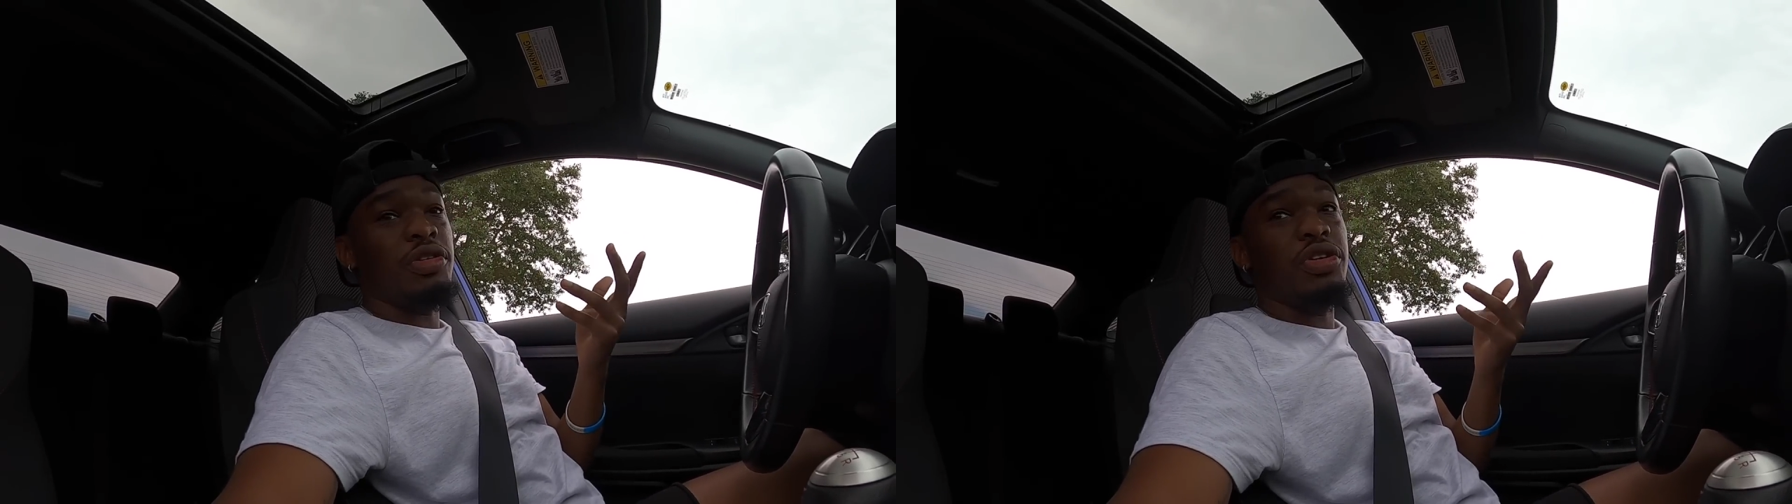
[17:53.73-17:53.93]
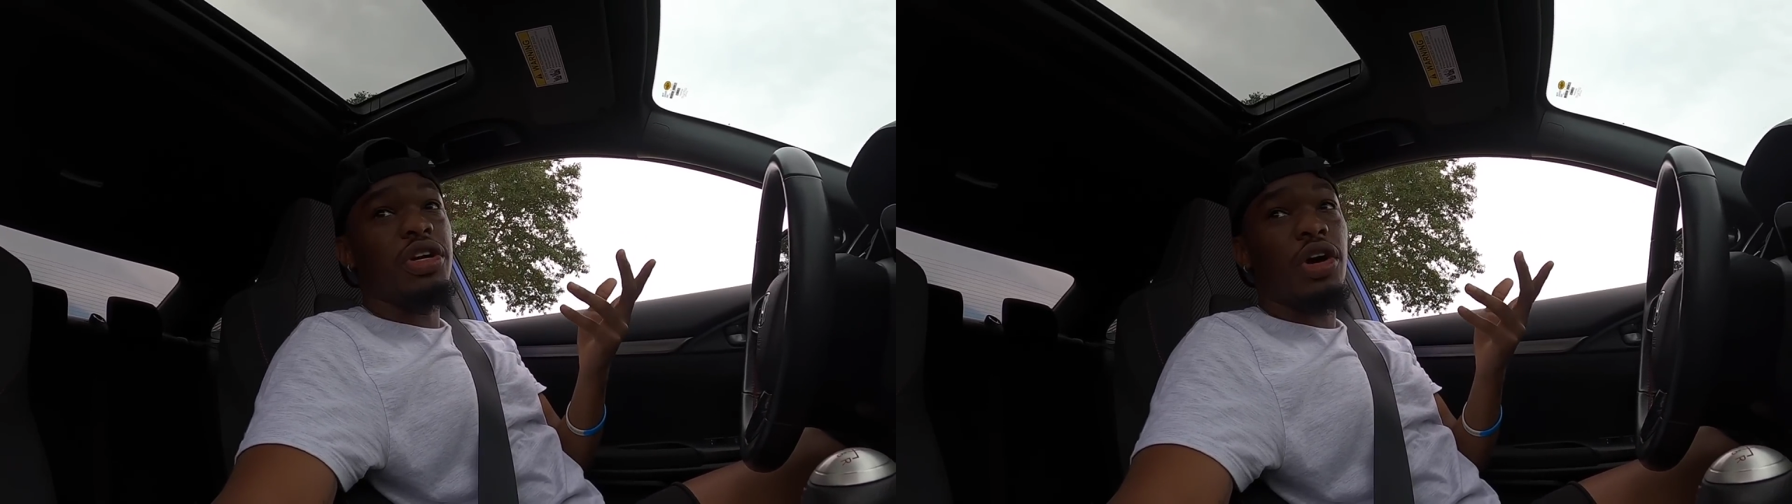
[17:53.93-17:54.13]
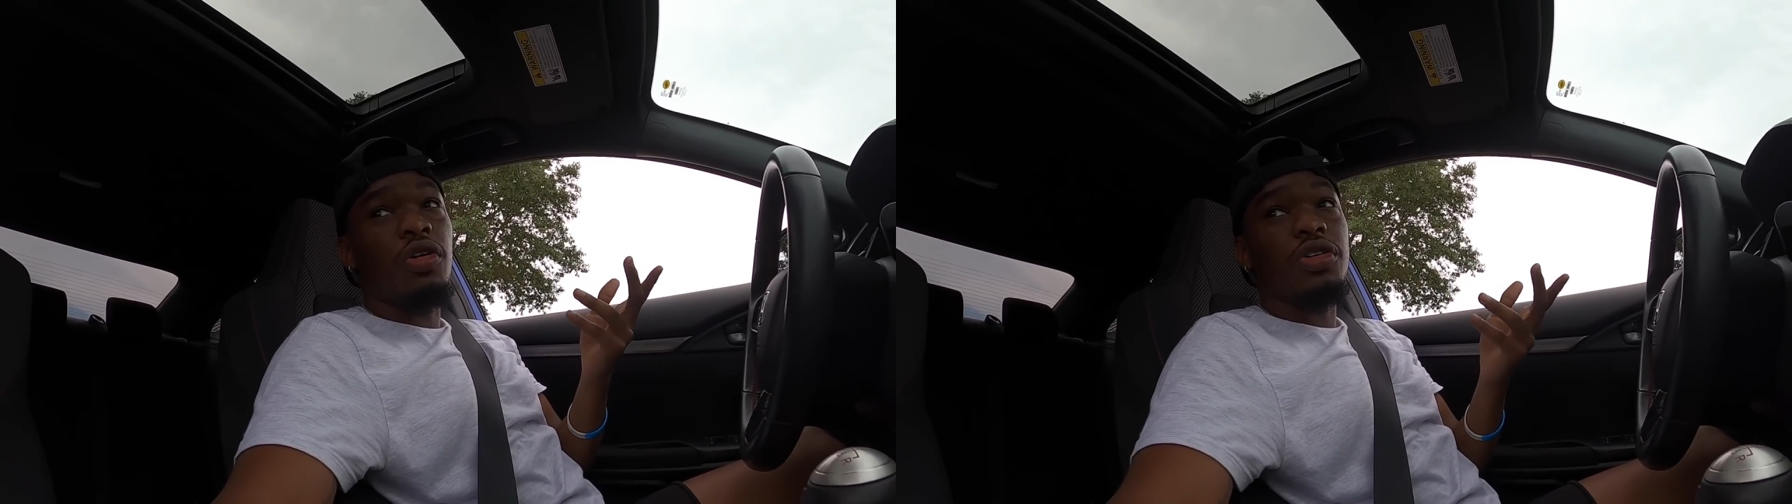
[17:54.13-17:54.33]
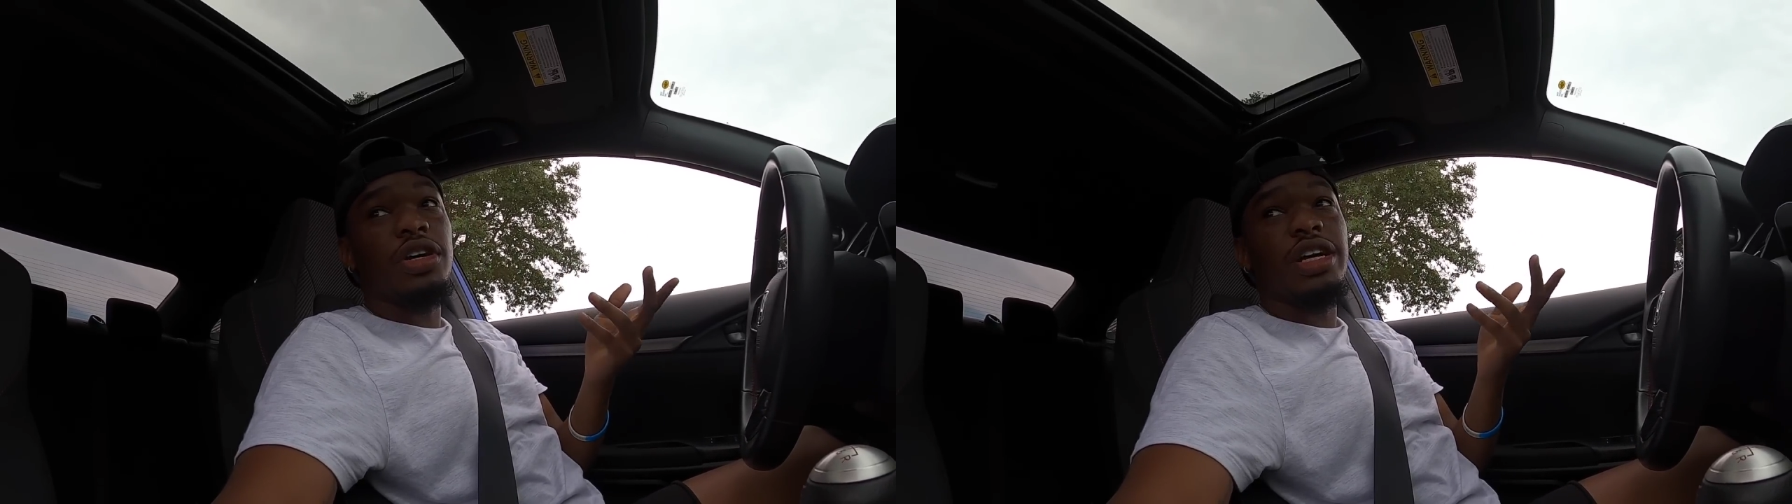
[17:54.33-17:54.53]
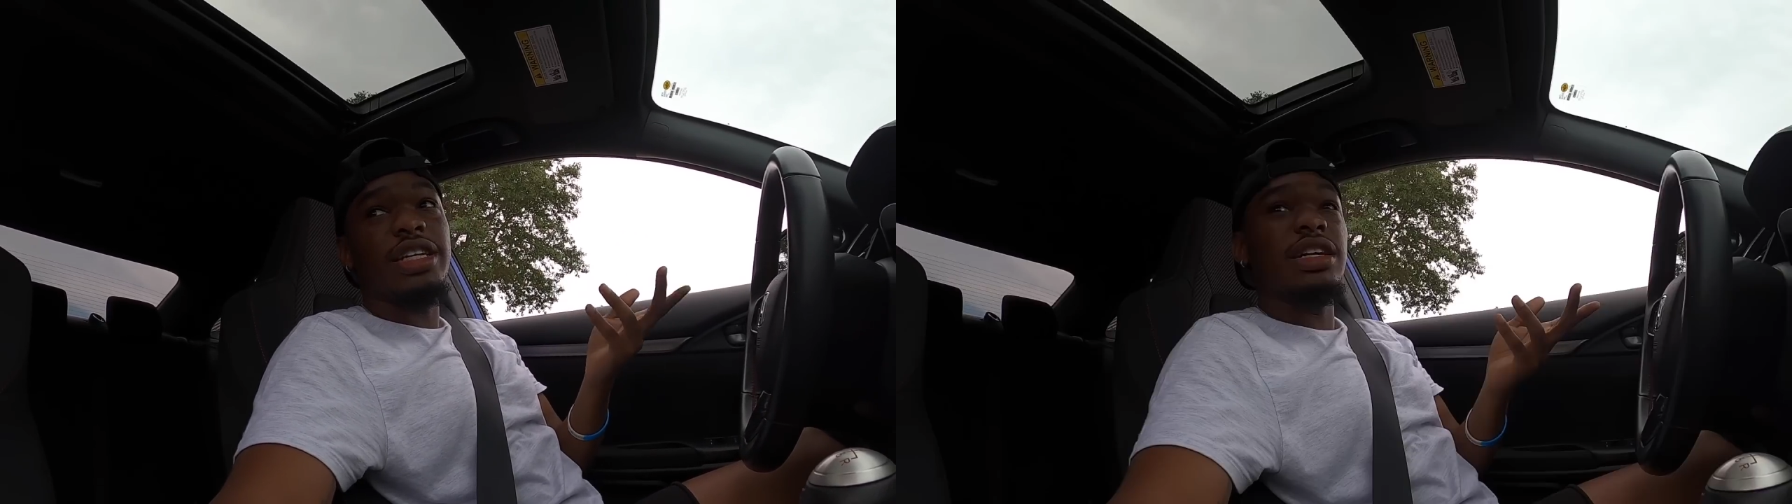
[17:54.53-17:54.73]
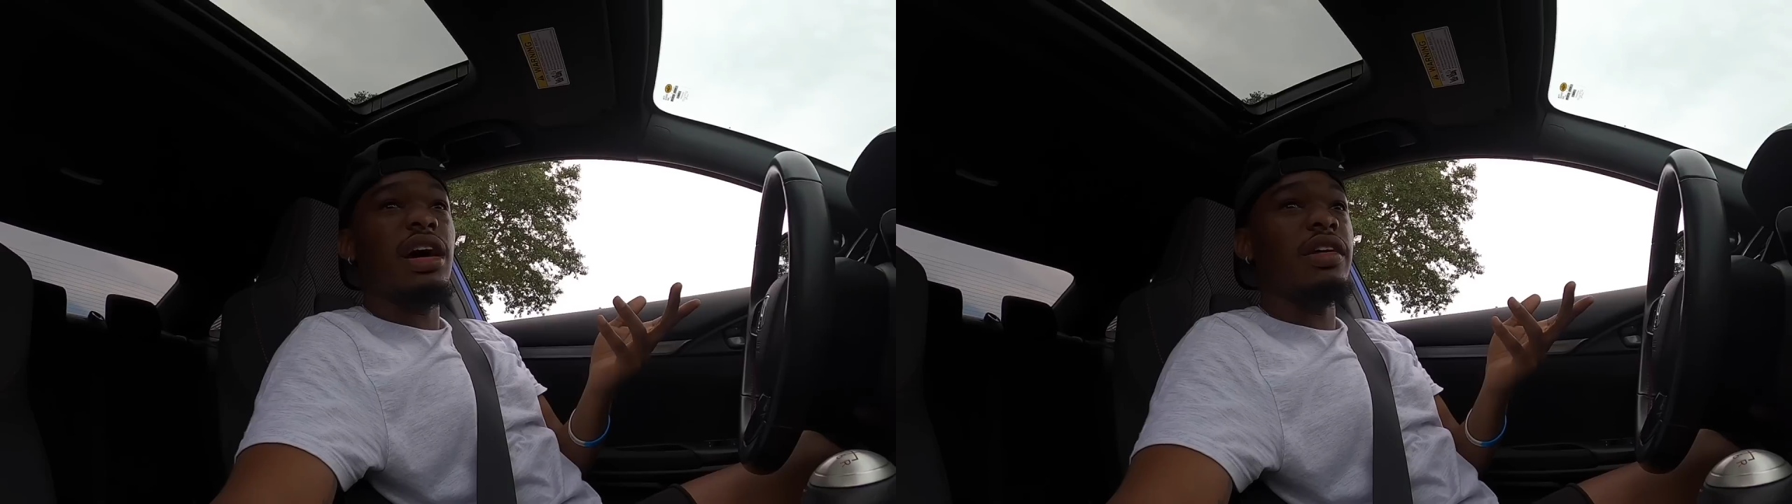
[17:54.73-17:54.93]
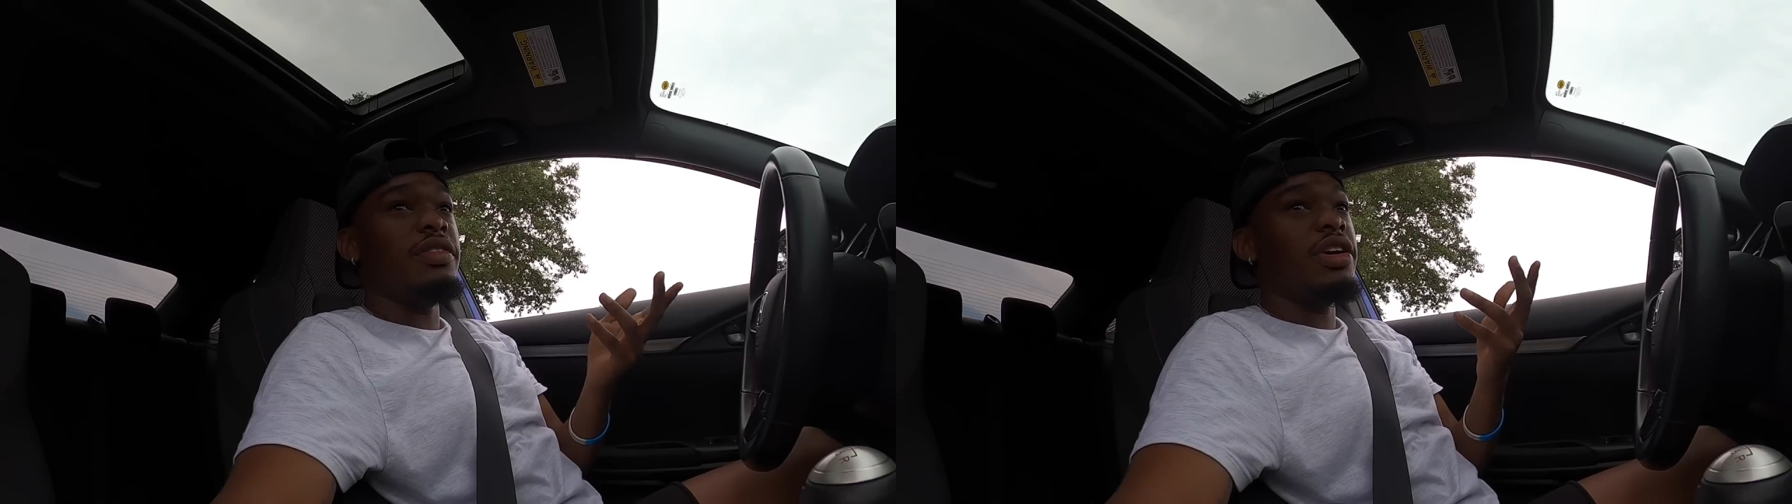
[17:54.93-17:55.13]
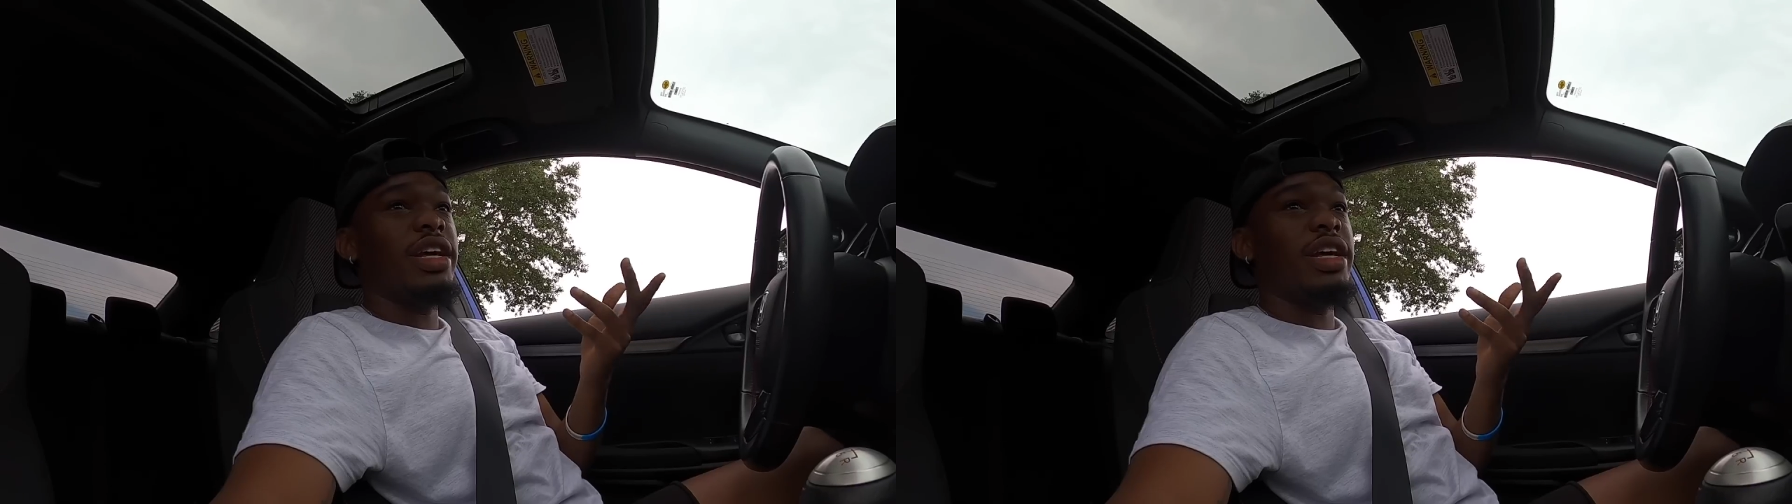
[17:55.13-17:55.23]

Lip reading: when you get older, you're gonna get tired of it.